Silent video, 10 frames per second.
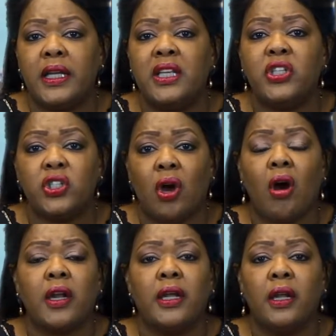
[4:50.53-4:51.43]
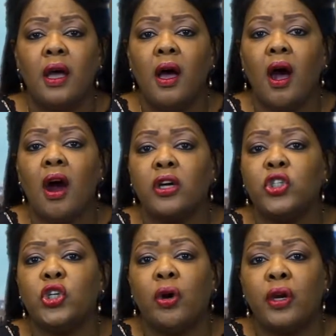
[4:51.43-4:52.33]
He started
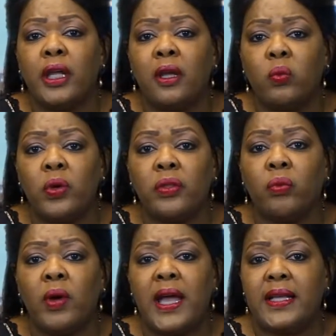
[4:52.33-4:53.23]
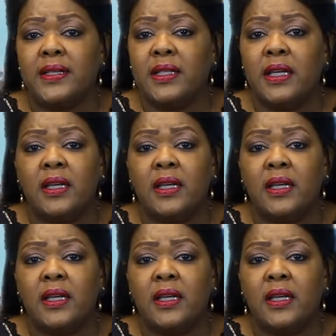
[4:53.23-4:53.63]
our journey with rest.